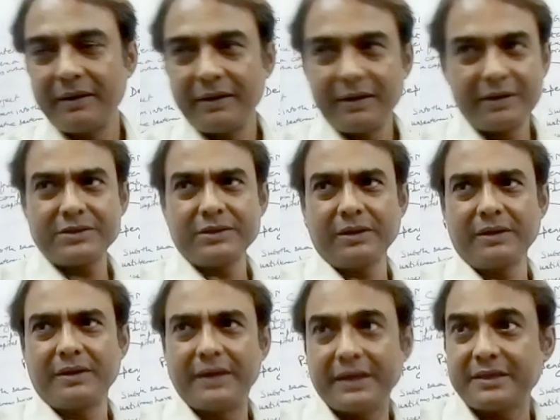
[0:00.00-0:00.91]
It is
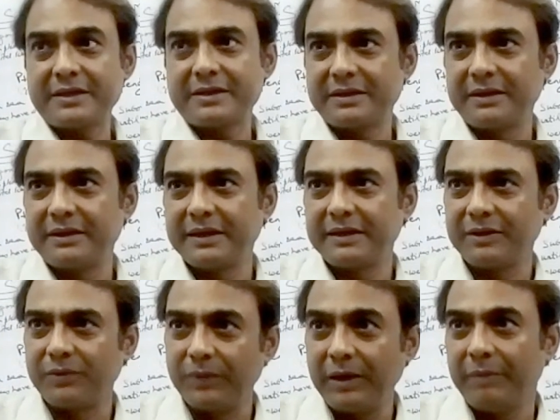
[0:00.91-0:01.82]
not necessary that
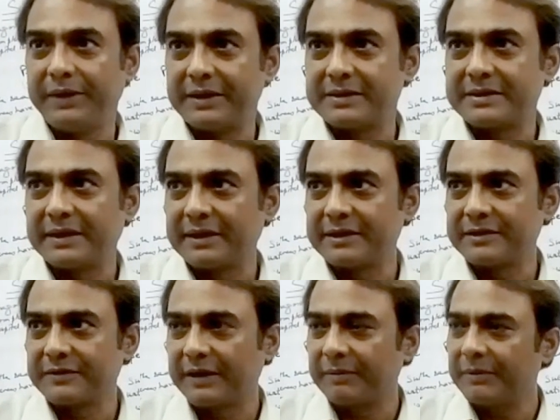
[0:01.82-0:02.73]
it will be a
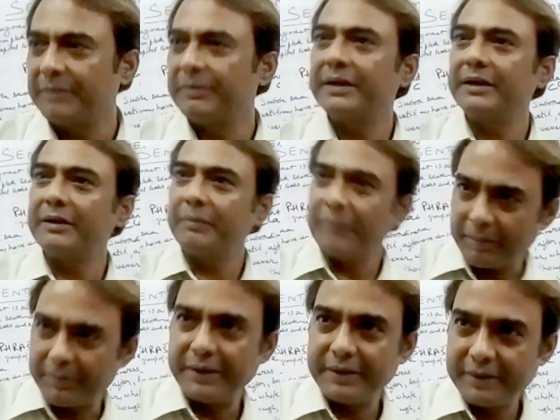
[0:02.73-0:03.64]
sentence fragment, but it
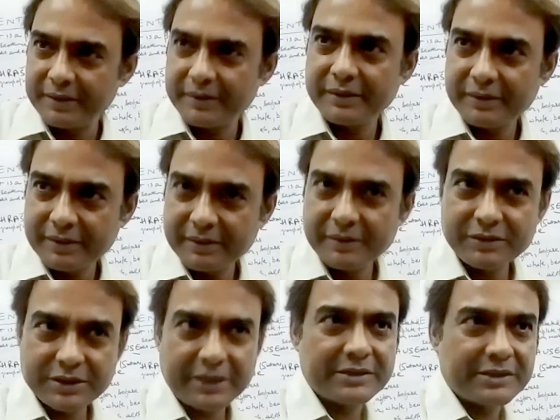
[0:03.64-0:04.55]
may be.
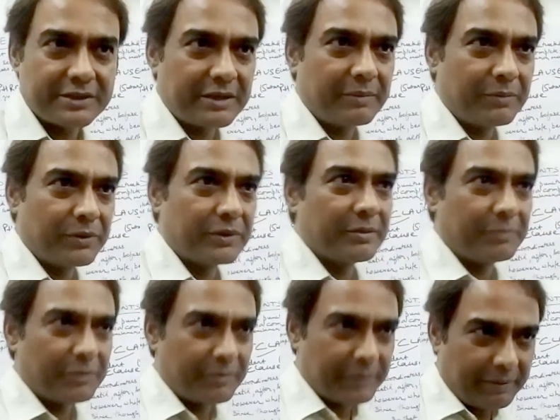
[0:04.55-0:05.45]
Chances are more. The
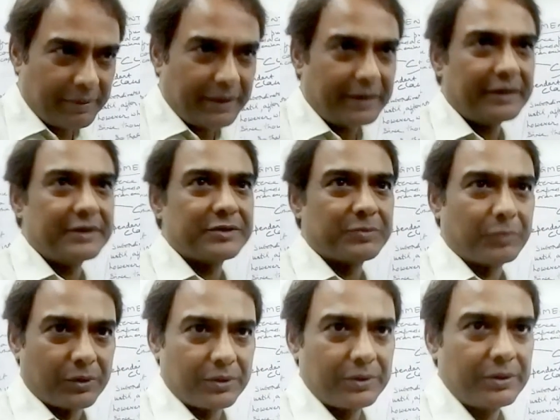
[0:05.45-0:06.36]
probability is more.